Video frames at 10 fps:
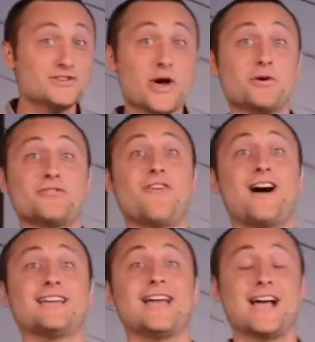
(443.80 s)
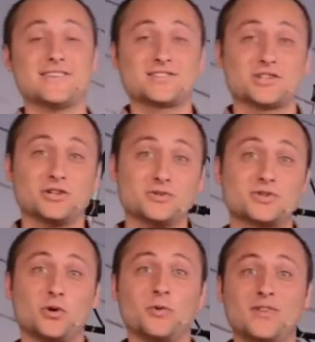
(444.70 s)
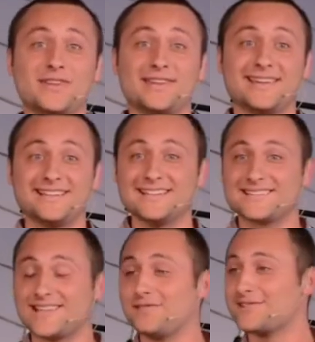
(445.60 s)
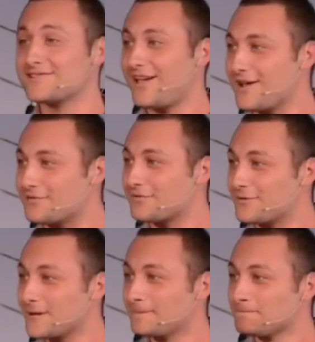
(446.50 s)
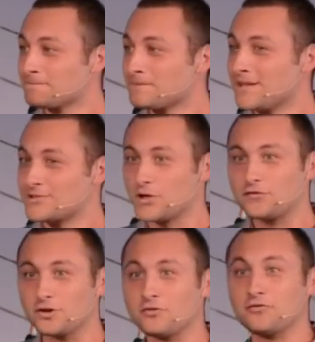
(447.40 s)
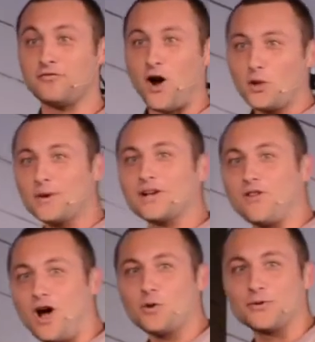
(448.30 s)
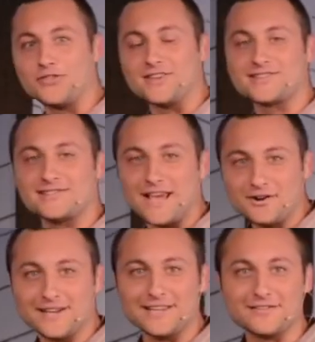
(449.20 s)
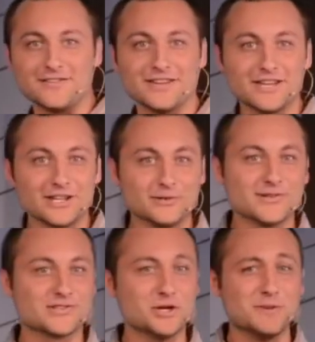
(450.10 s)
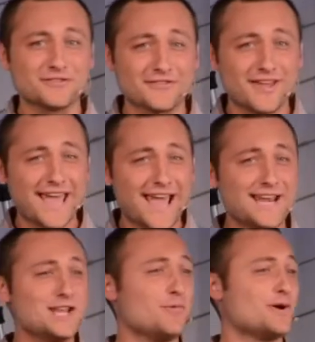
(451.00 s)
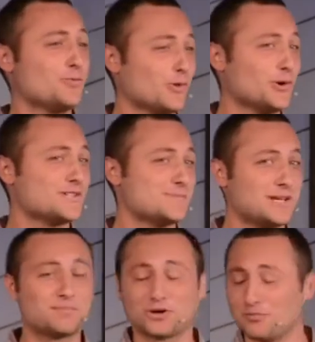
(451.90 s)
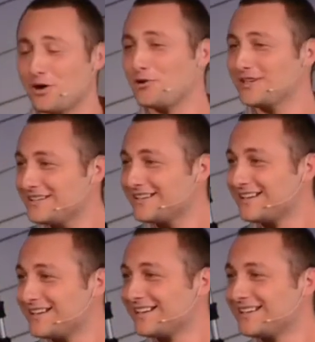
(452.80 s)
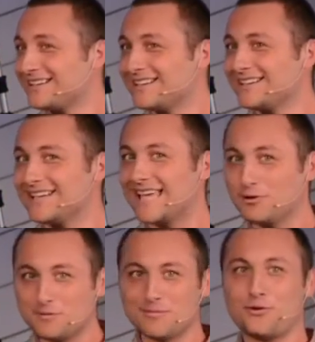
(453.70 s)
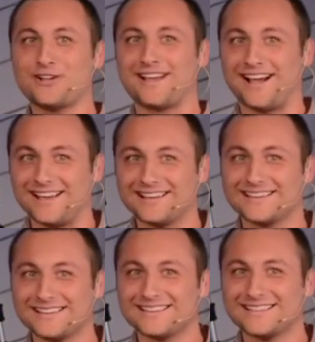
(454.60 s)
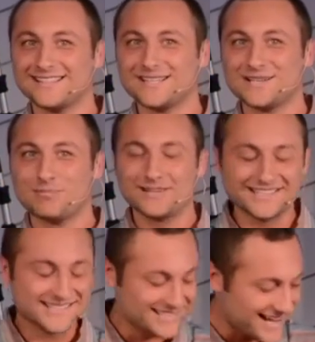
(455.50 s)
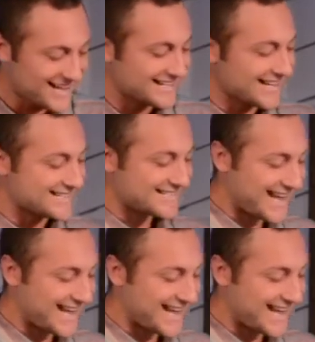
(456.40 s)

notifying Esther, who told the king, and it saved his life. So if you're following along with this narrative, you'd assume if anyone were to be promoted, it would be Mordecai. But instead, it's